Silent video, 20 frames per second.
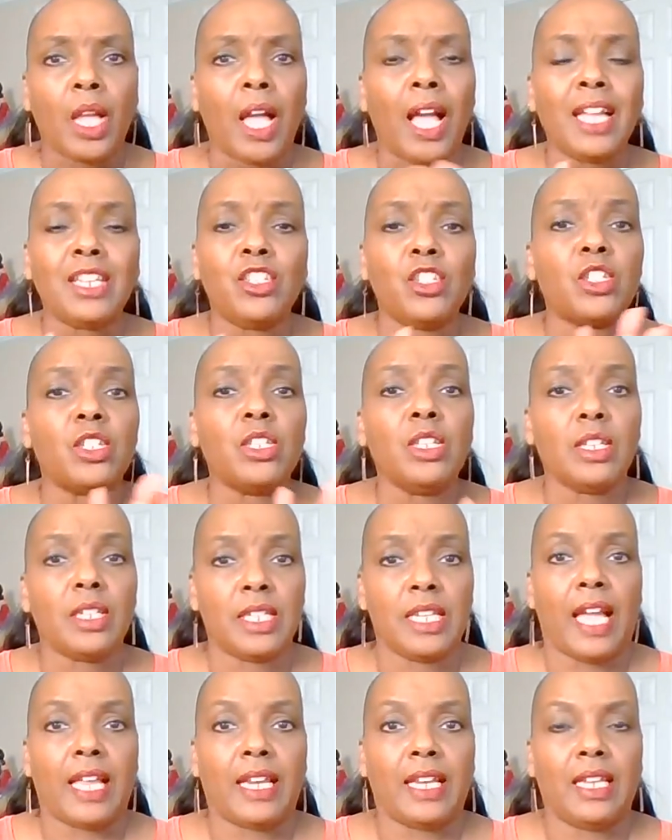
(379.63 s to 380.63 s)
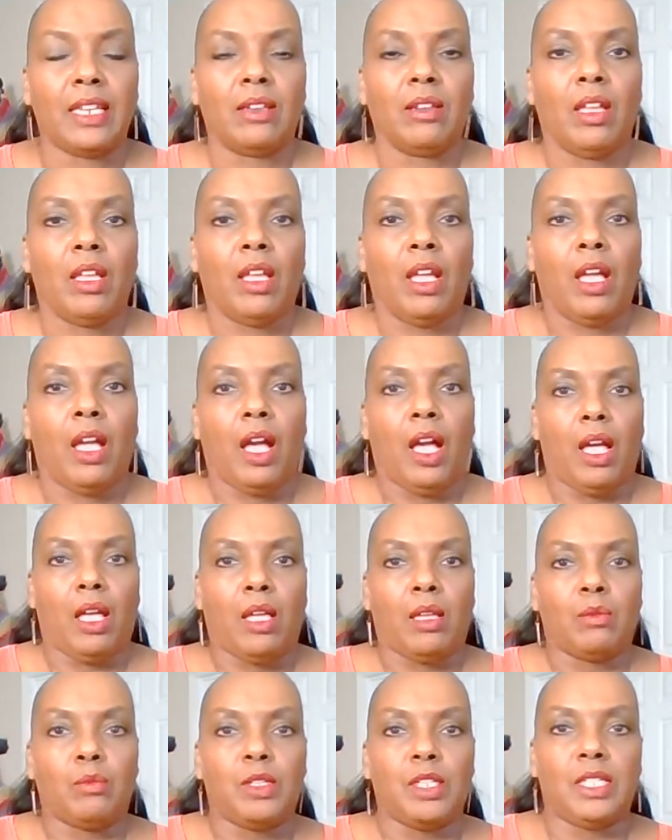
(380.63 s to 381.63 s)
I just looked at it
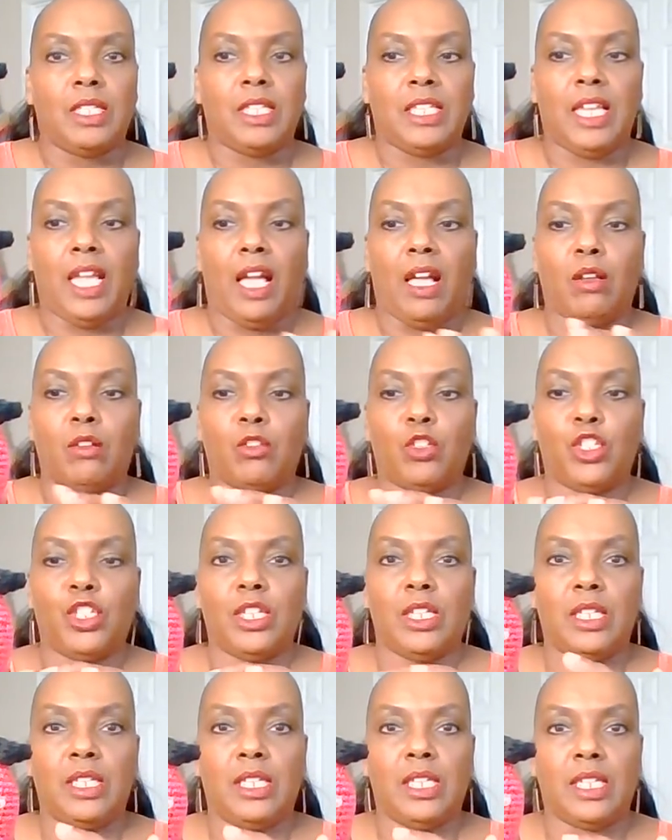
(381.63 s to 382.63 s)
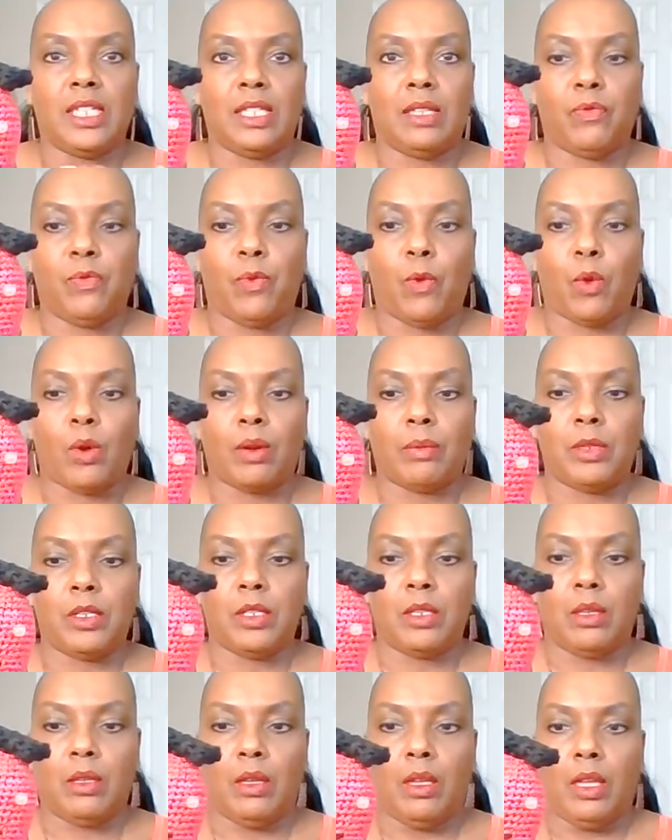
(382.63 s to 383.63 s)
to see how she
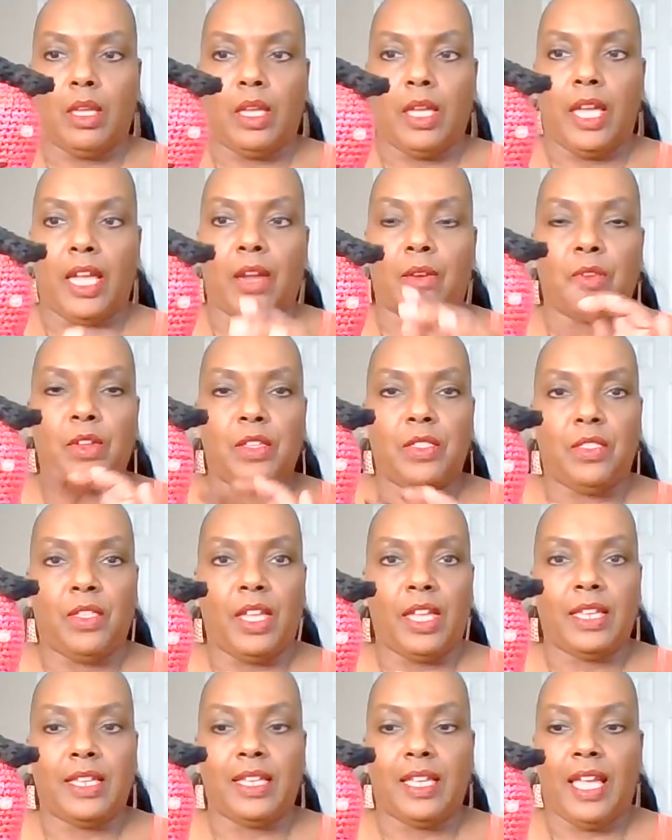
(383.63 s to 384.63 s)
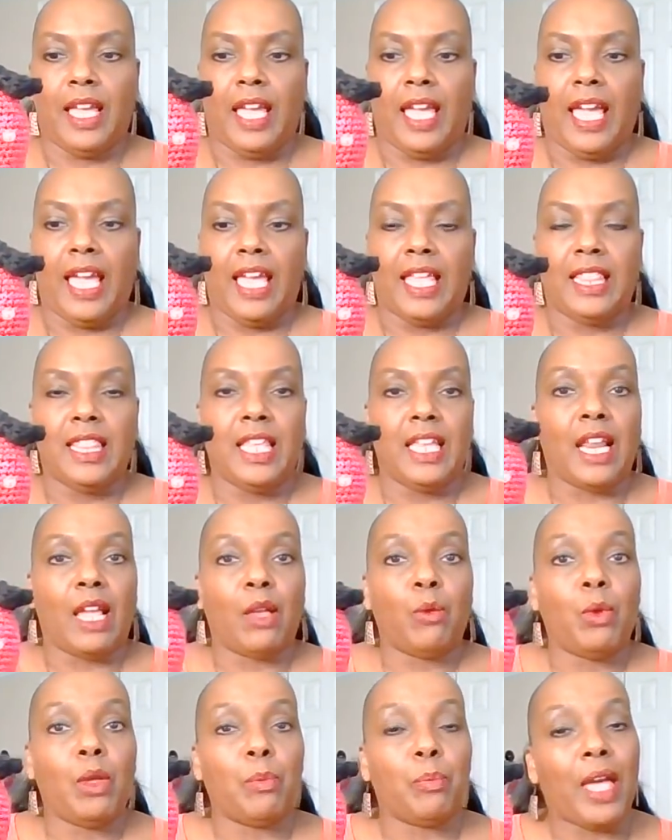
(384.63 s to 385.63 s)
formed everything. And then
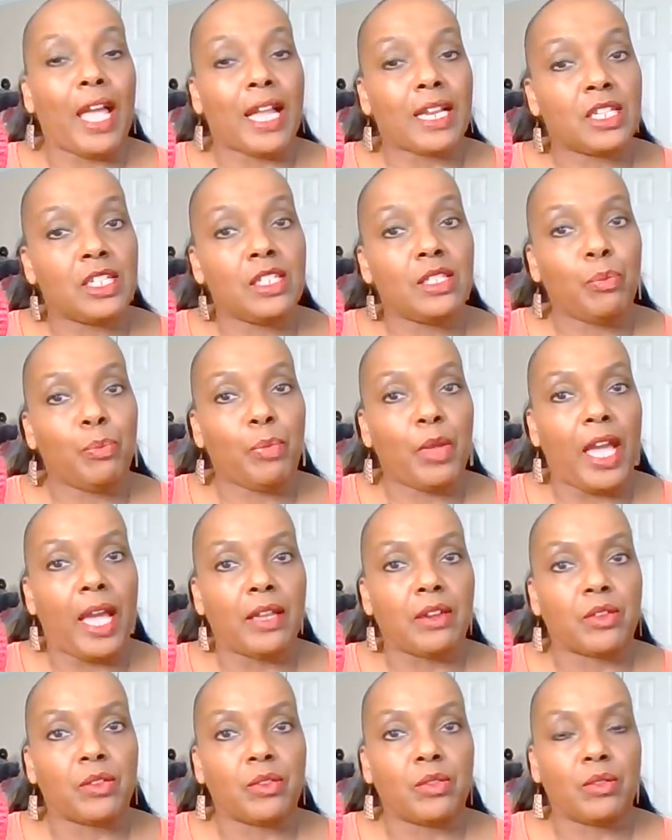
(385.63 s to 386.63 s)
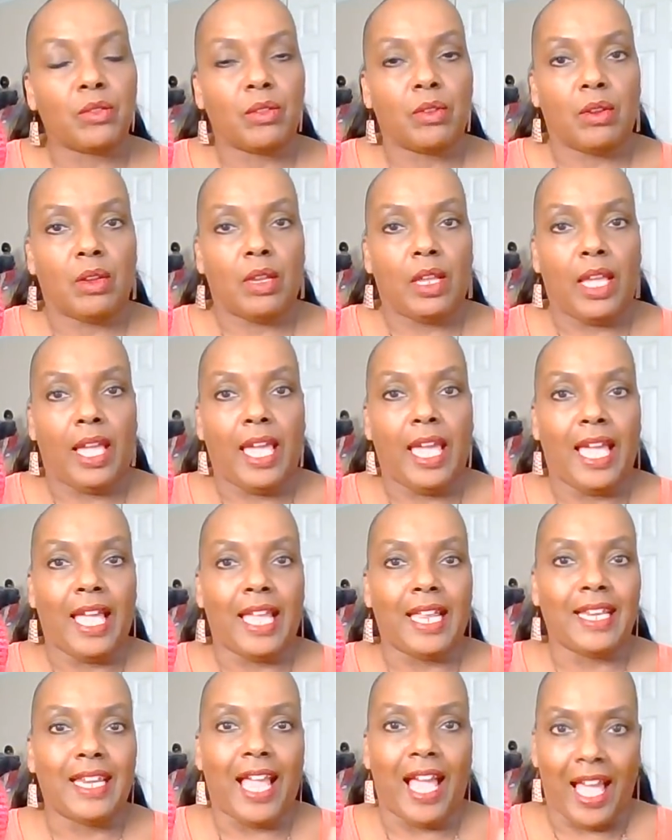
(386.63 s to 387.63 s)
I went back to the pattern
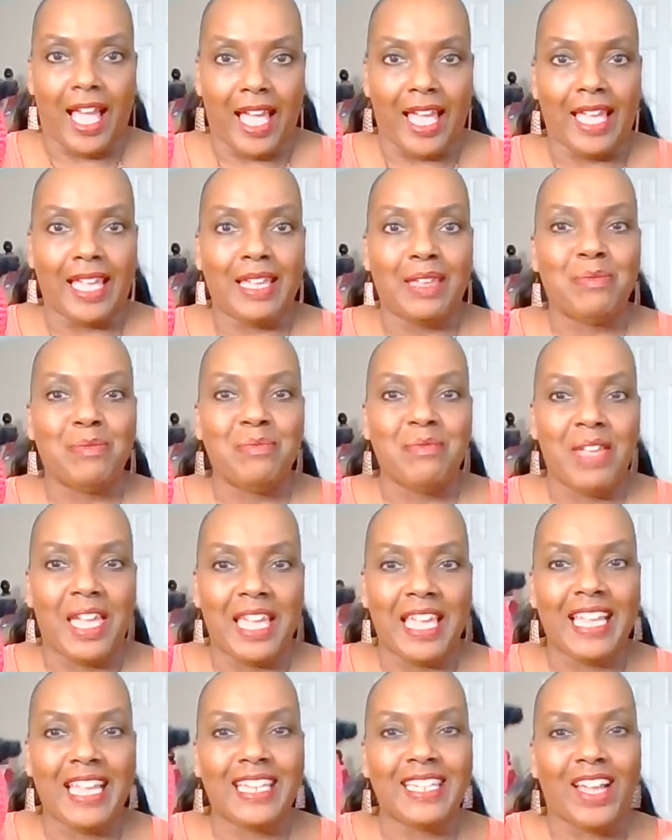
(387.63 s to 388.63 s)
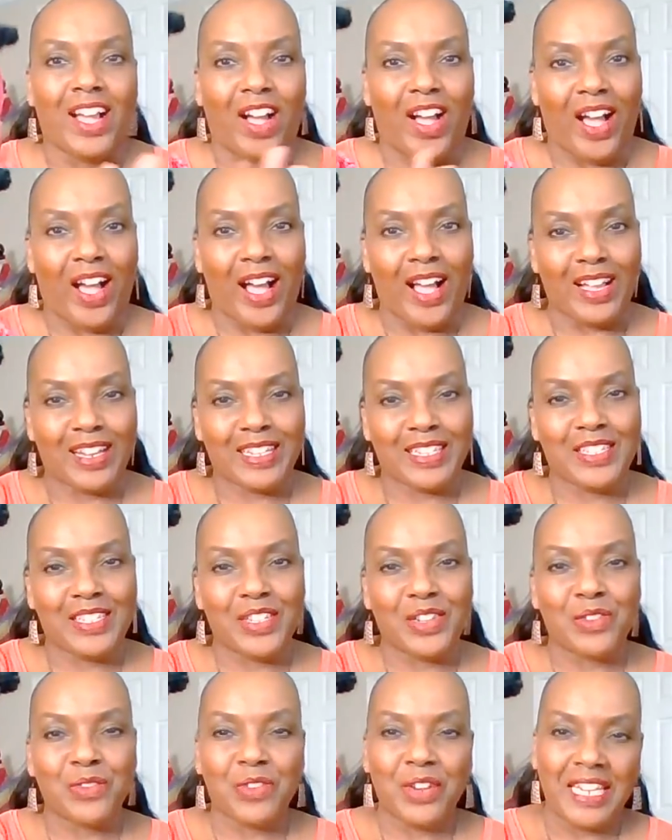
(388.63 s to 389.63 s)
and I made
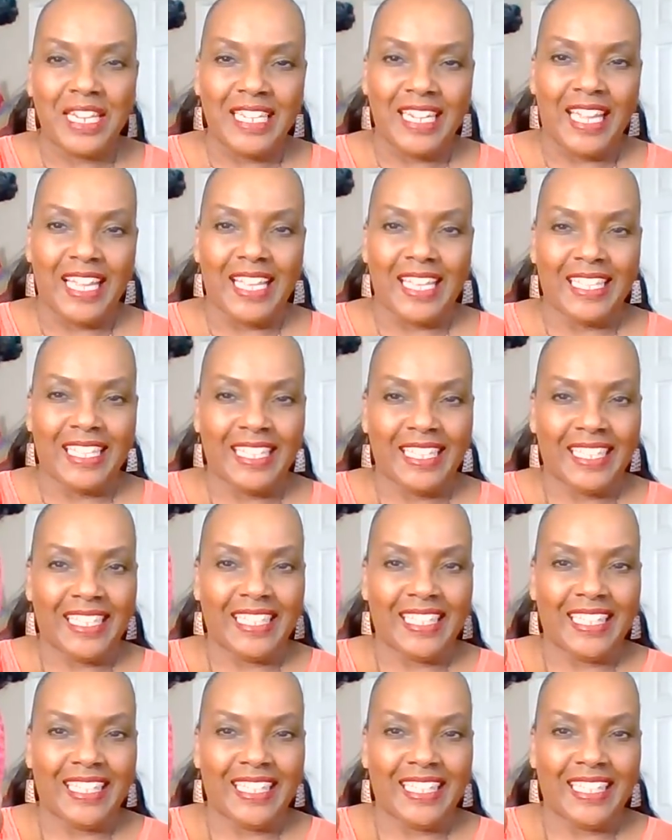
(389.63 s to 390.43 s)
Octorina.